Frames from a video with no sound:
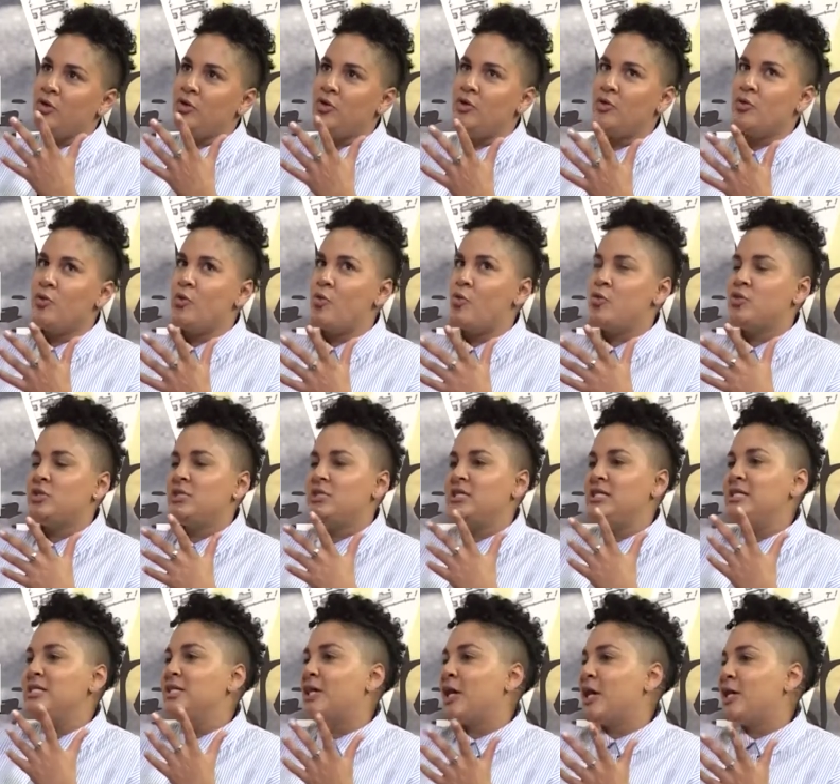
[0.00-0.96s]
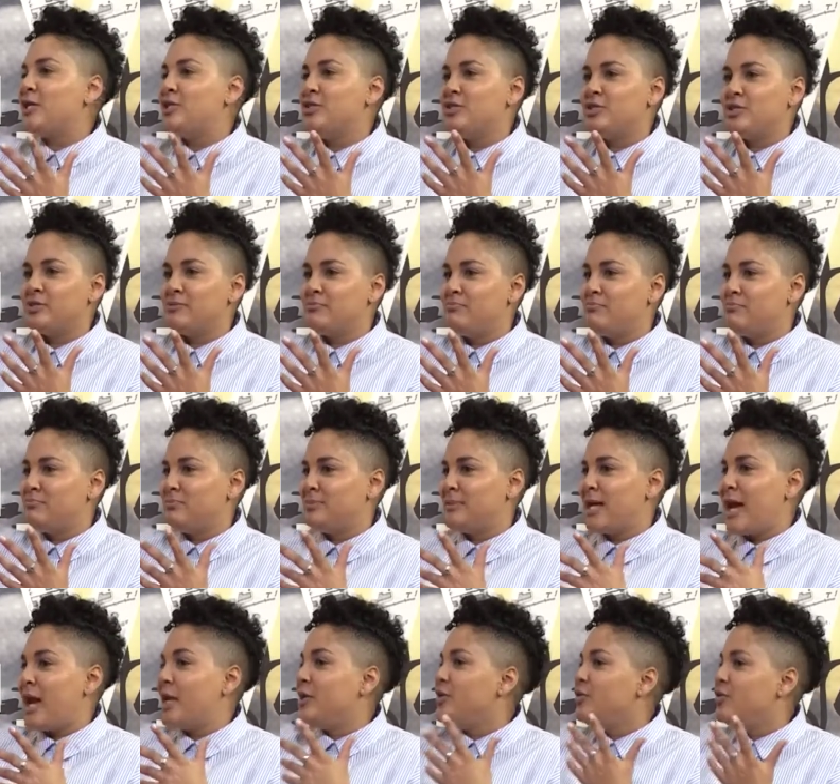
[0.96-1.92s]
your teenager
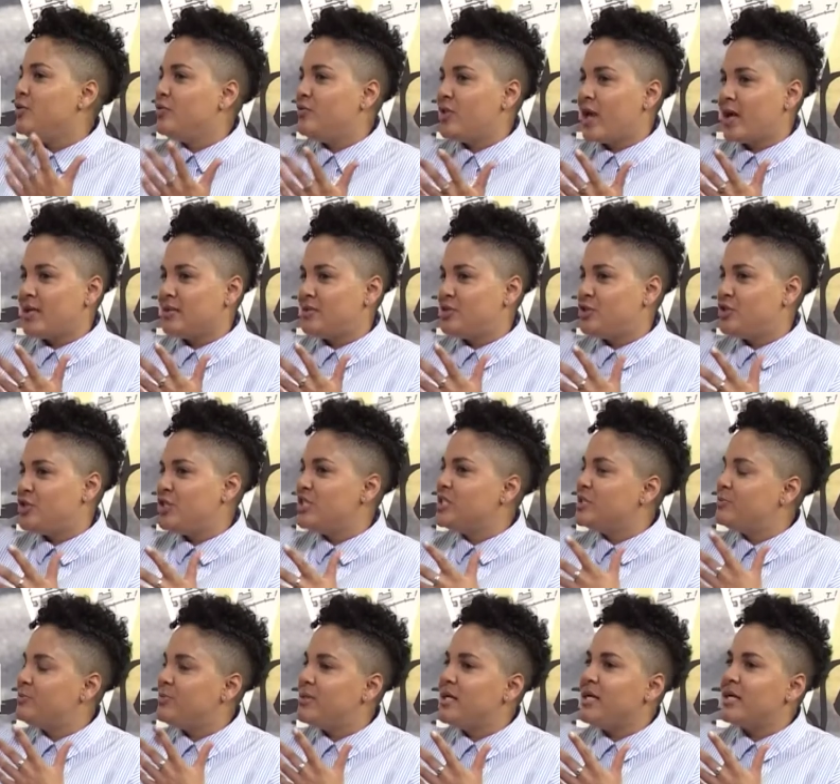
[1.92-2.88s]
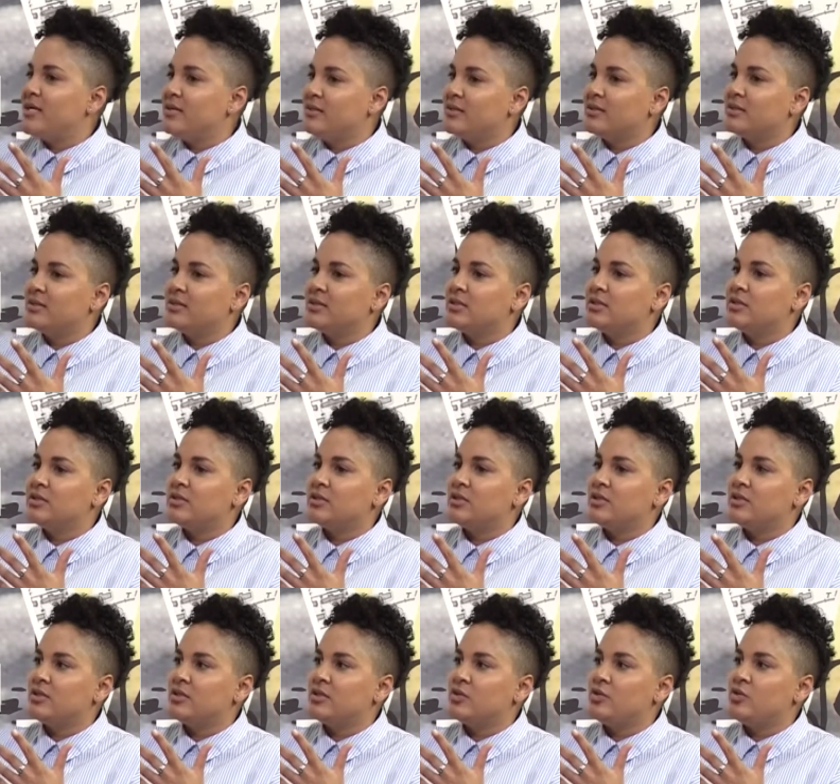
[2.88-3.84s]
telling you that she's pregnant
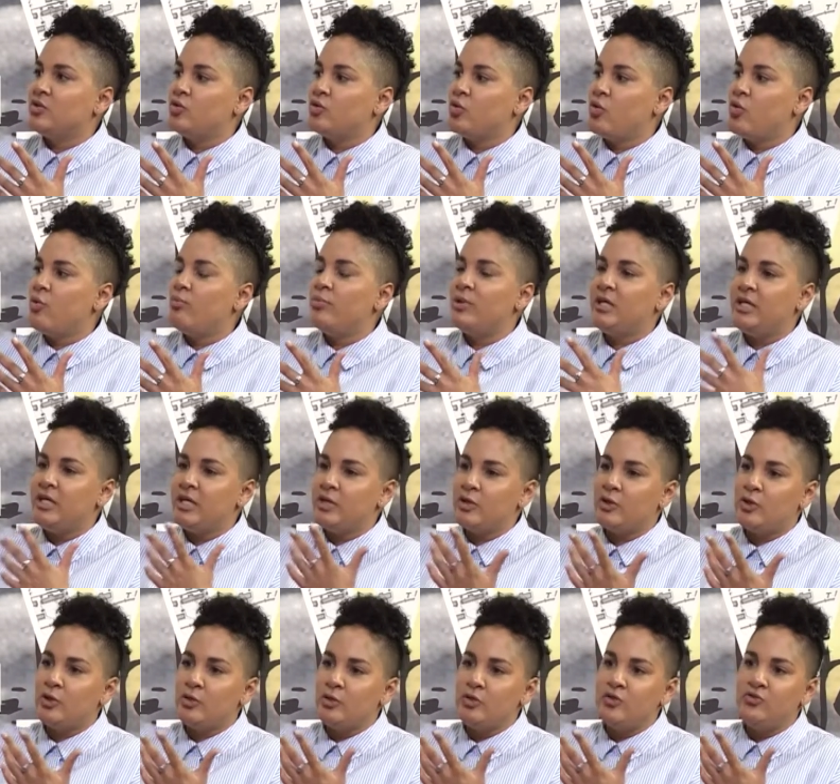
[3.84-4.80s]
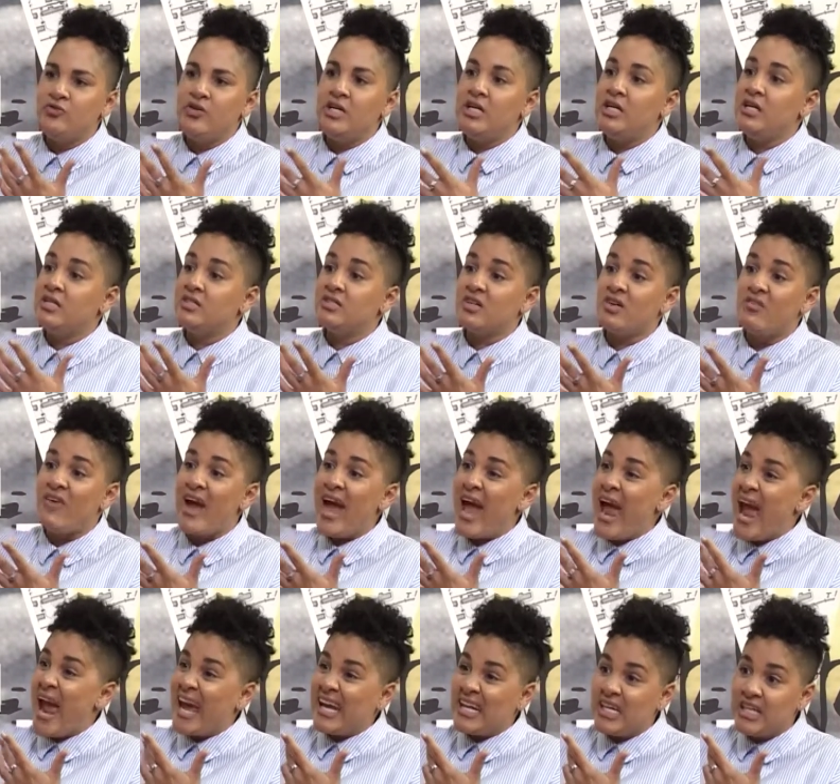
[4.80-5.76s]
normally include feelings of
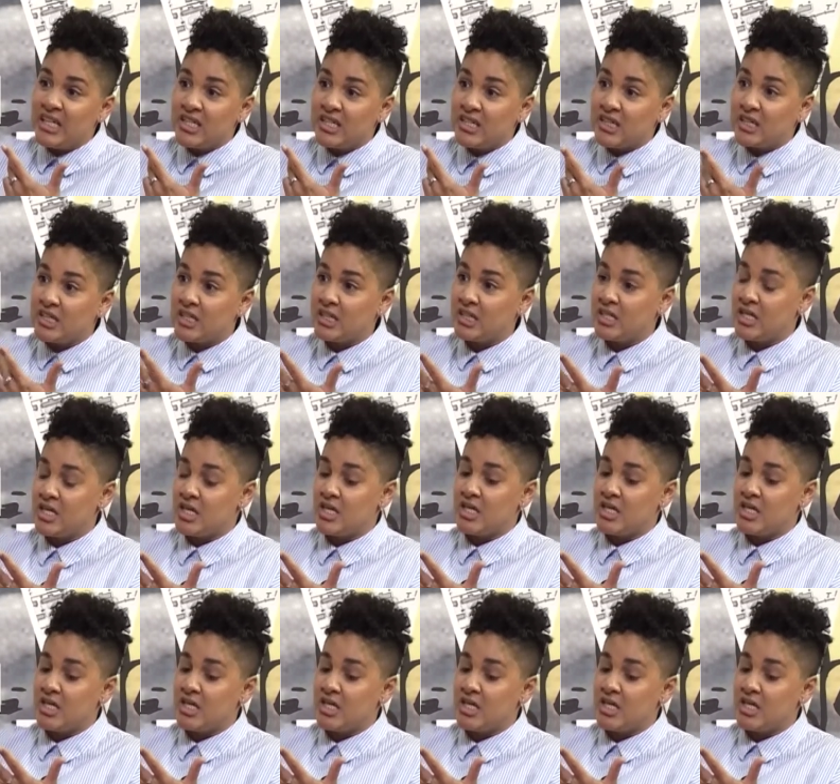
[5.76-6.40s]
anger,